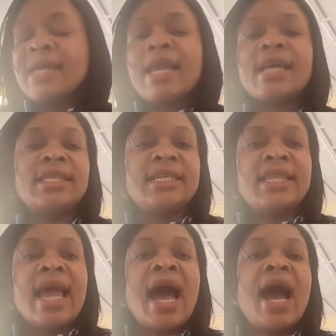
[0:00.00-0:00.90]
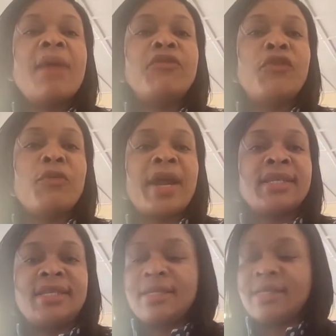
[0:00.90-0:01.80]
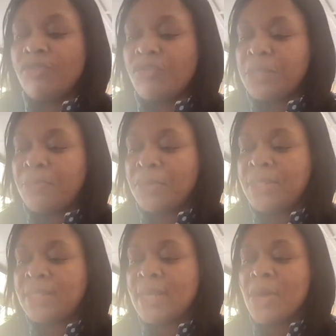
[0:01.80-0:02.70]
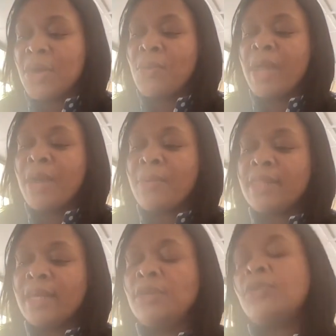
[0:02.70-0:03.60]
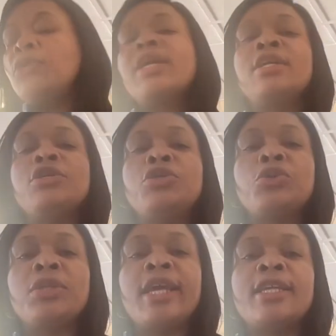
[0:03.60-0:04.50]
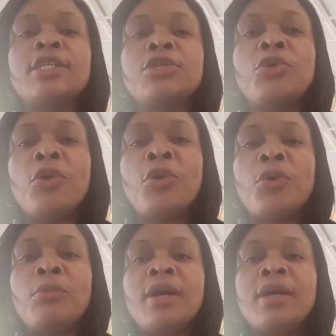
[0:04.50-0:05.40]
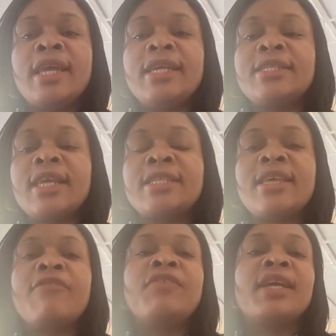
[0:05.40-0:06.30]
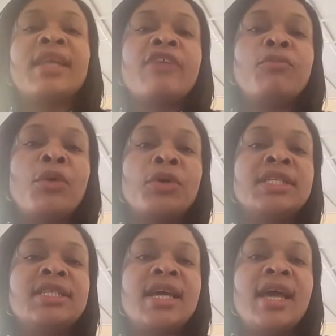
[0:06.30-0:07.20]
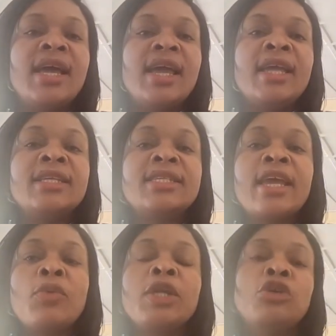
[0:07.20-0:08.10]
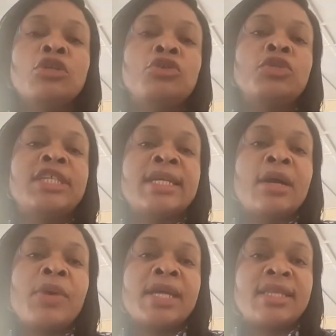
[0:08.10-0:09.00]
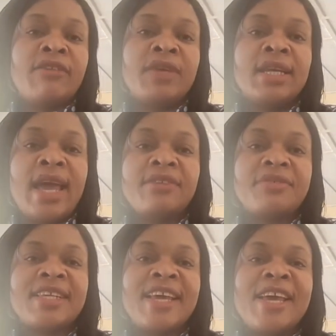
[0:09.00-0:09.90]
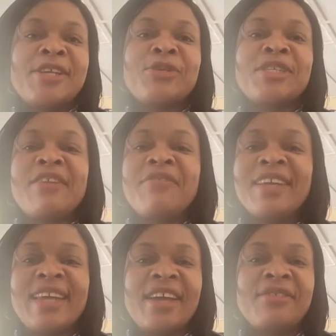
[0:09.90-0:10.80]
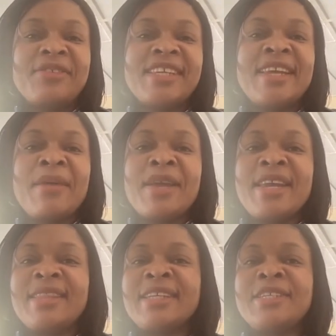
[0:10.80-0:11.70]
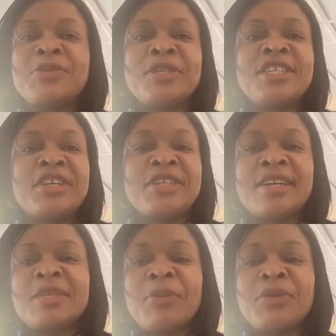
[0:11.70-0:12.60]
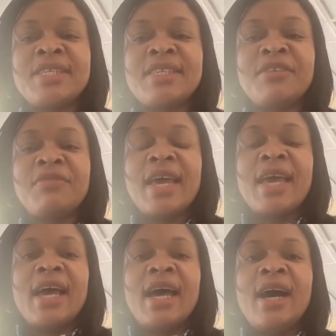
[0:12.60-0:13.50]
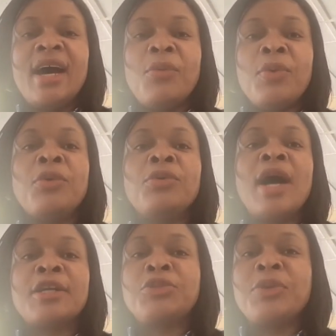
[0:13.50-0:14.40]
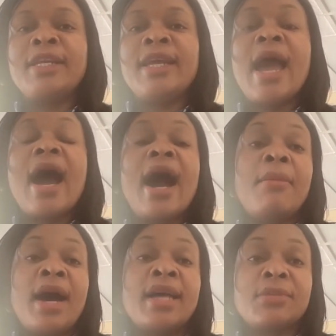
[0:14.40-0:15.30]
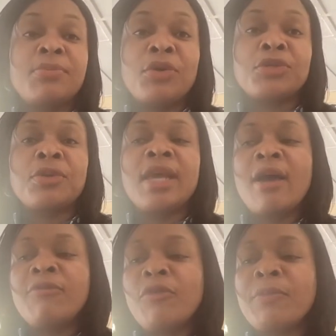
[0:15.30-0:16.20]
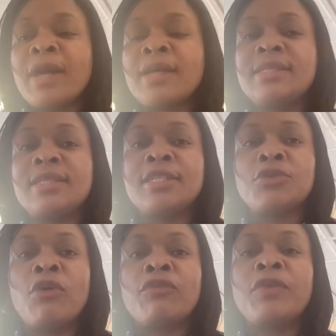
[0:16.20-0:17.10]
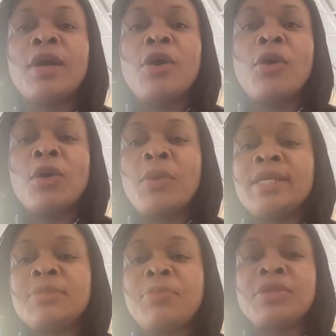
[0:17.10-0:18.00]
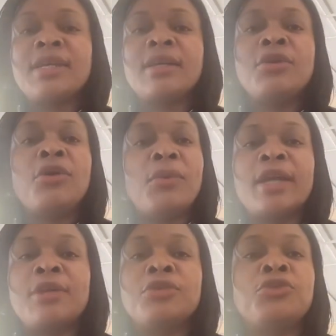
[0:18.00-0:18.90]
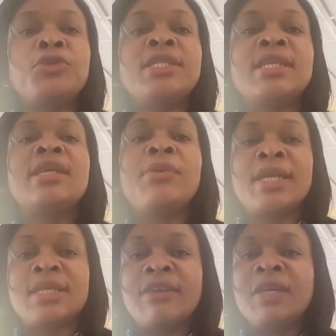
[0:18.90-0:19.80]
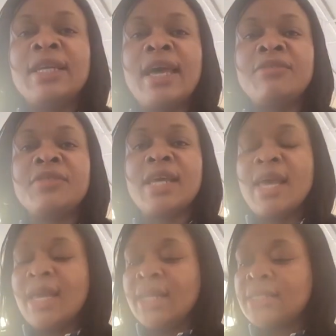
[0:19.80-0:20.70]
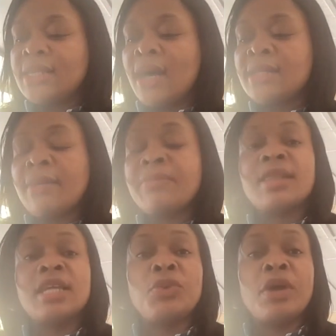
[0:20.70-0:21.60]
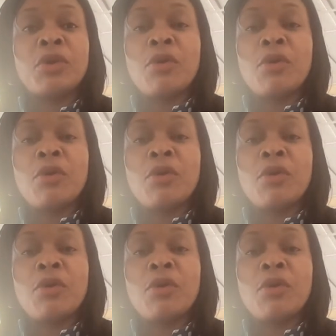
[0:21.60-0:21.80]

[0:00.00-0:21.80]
Lastly, there are harmful practices in response where we then look into there is a saving life mode and saying we don't do gender, we are saving lives. So saving lives in a manner that is not gender responsive will actually harm us more. So the harmful practices of always putting, no, we are not doing gender, we are saving lives, it's something that we are